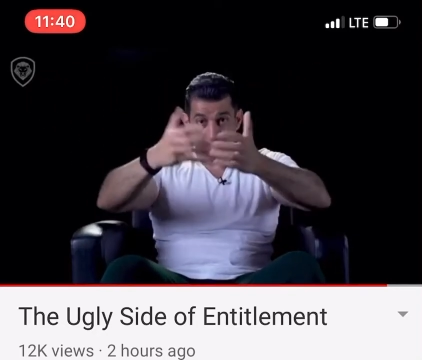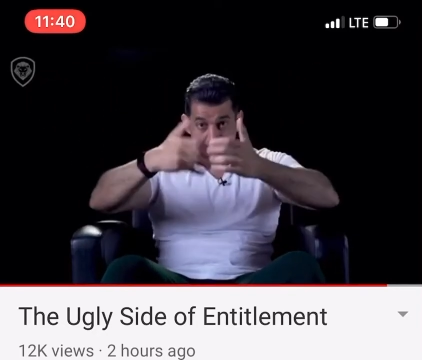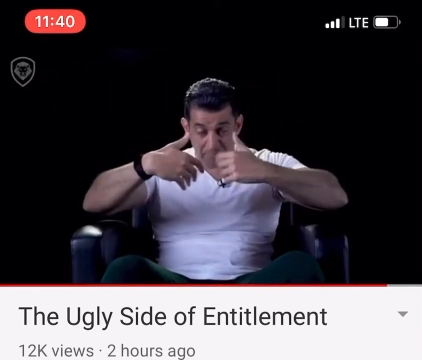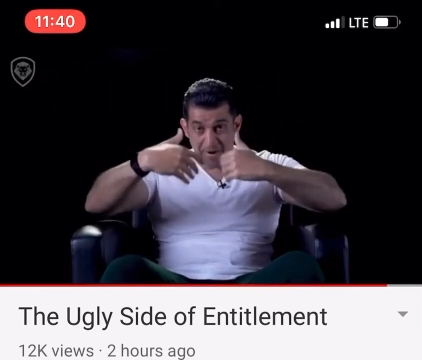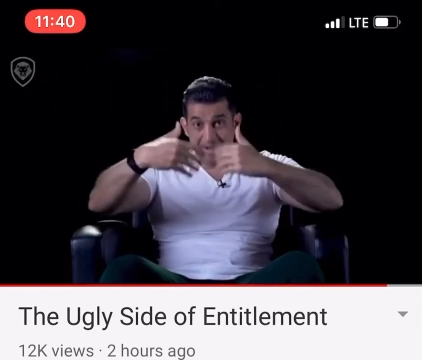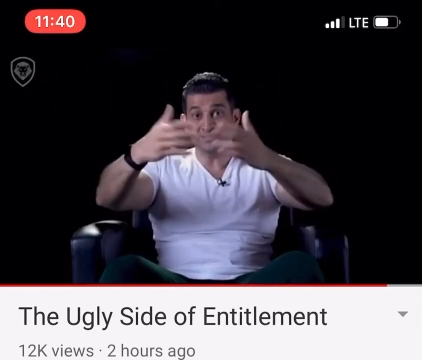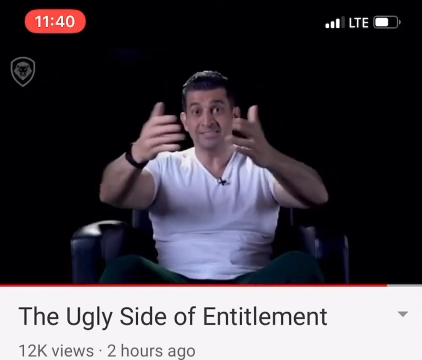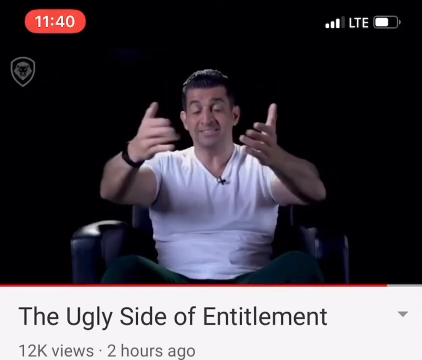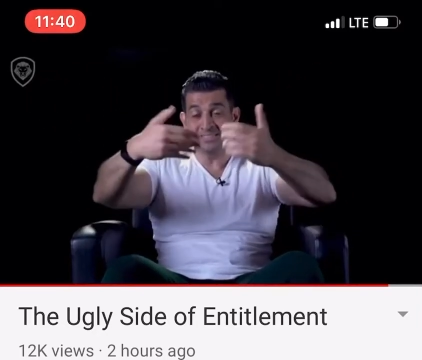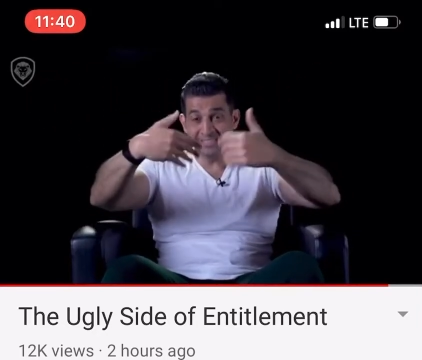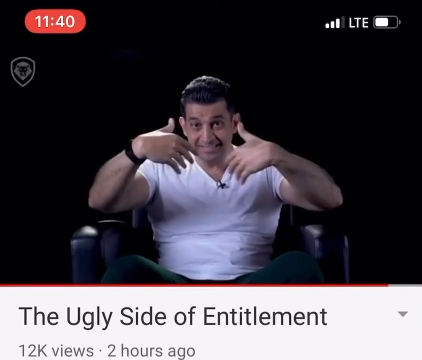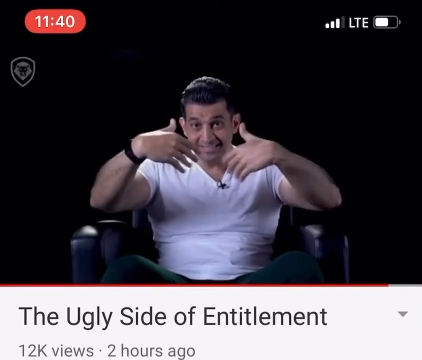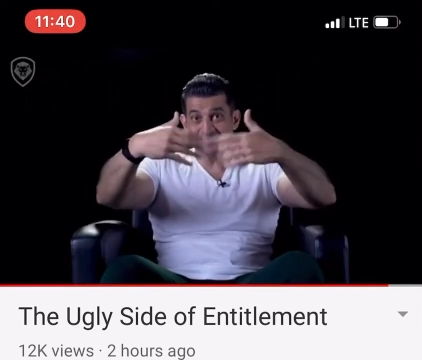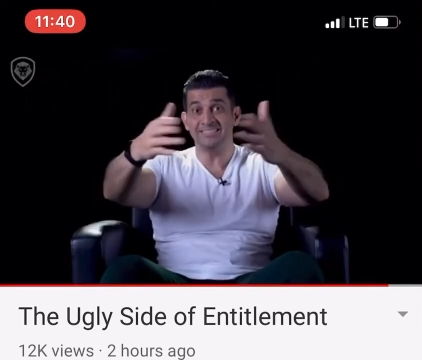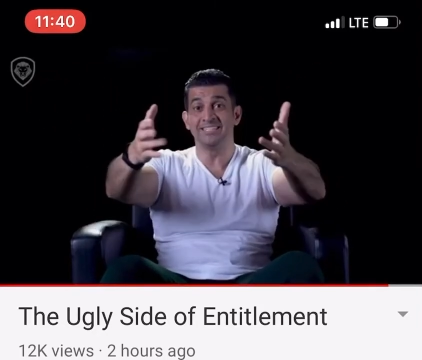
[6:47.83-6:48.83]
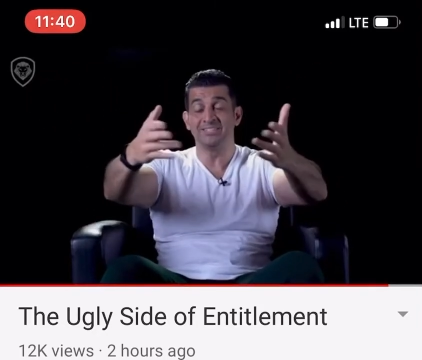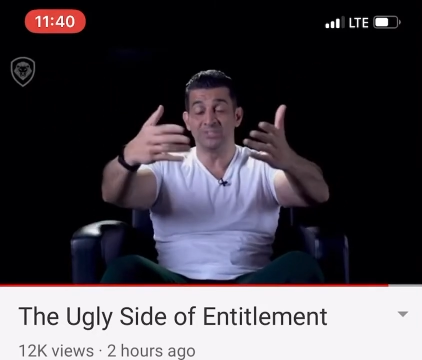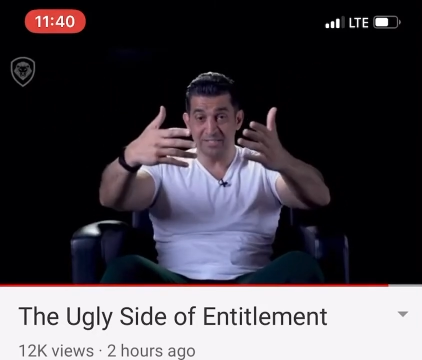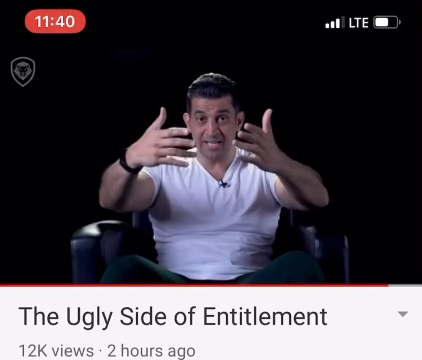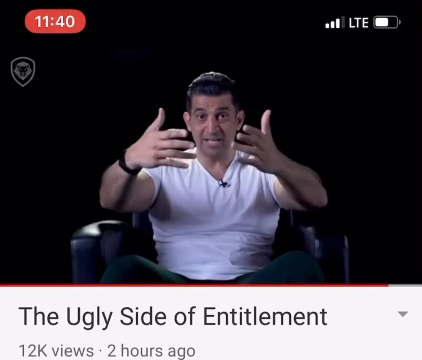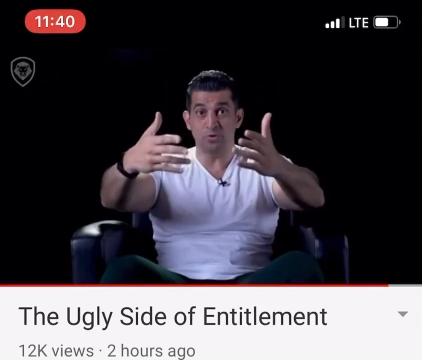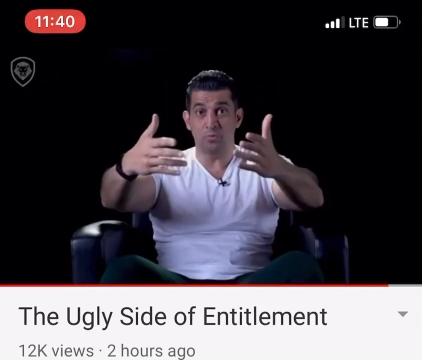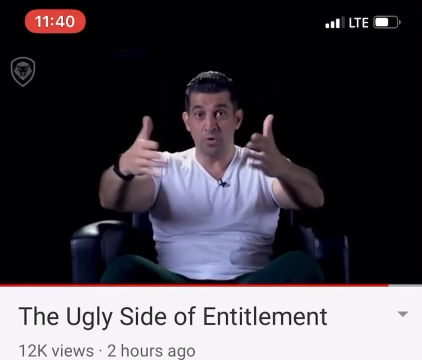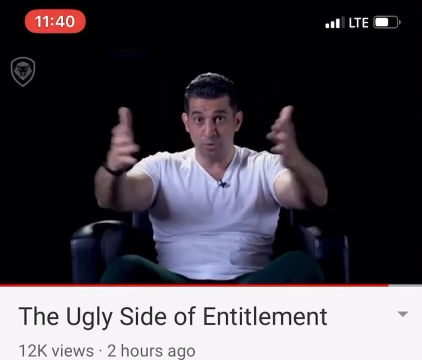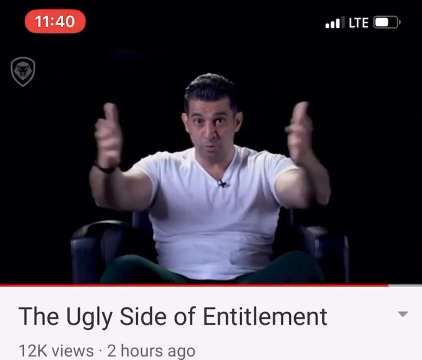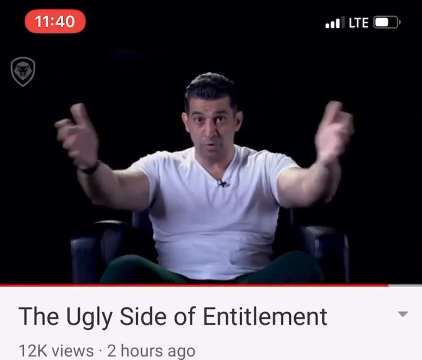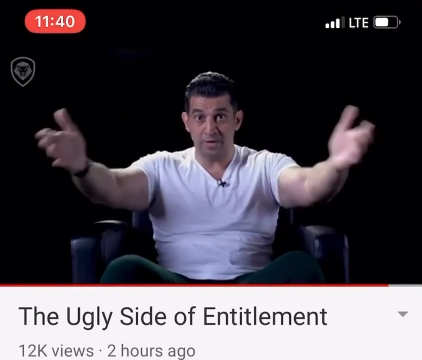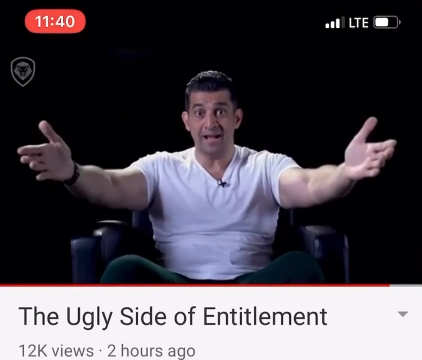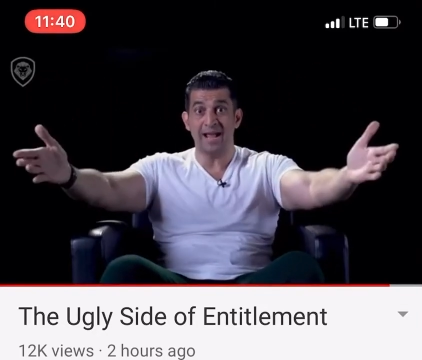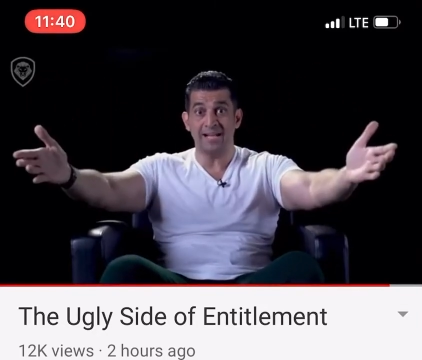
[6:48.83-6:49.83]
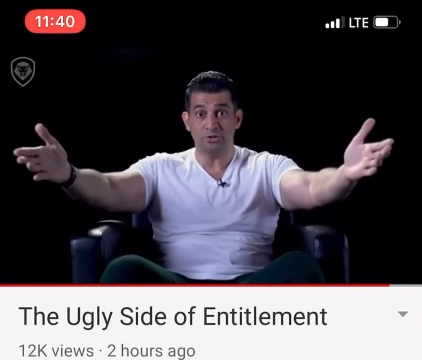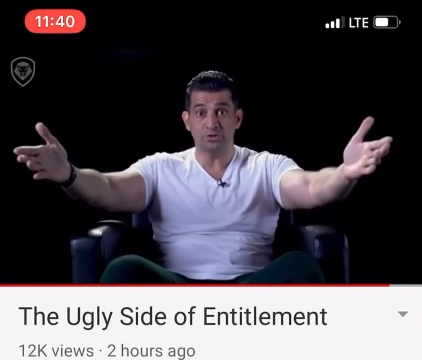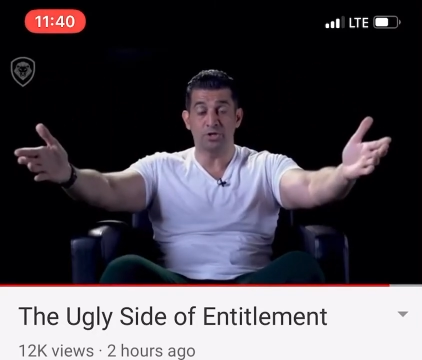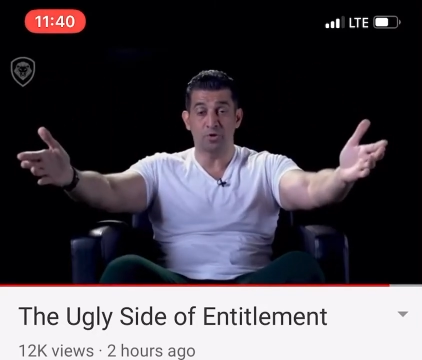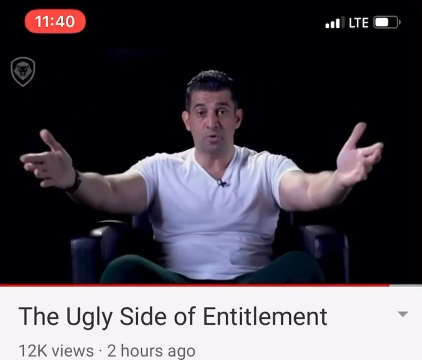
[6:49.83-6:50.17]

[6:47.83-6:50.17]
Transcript: processing this thing together with you, when I ask you